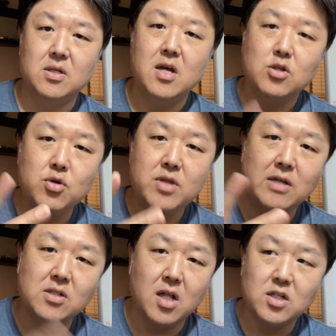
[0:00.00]

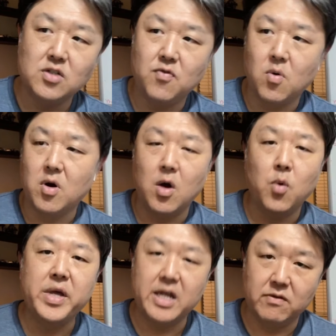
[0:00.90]
$2,000 for a
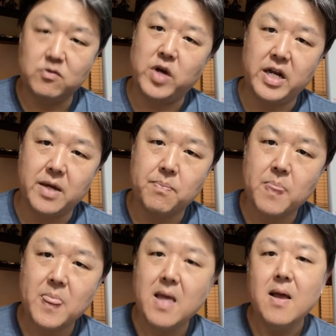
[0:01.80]
weekend of training.
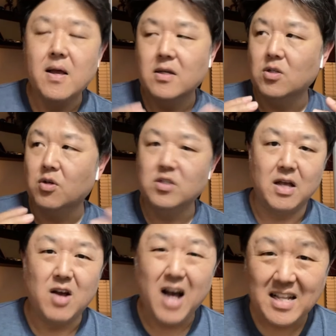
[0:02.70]
So you say,
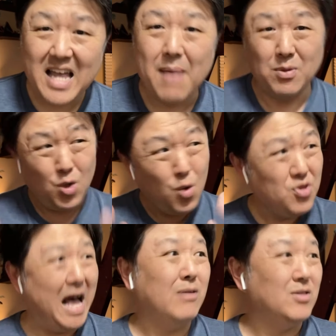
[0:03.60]
God damn,
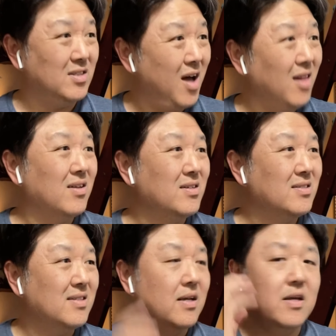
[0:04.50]

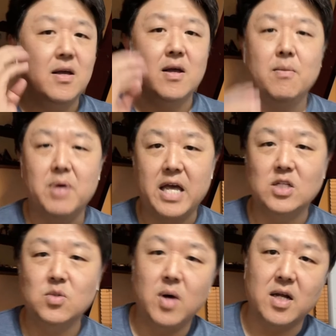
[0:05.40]
$2,000. But
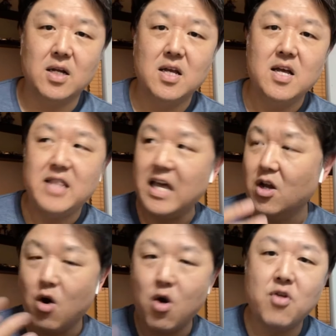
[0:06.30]
guess what? They could
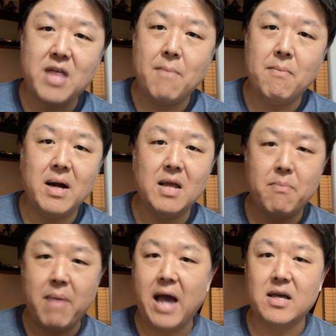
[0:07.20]
earn that money
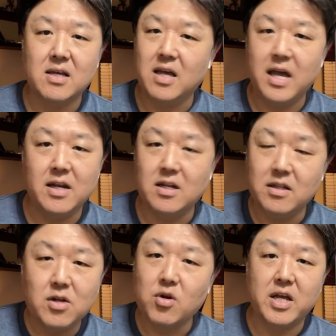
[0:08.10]
back in
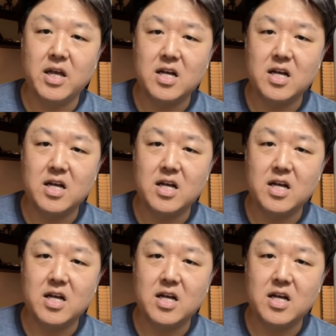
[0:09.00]
literally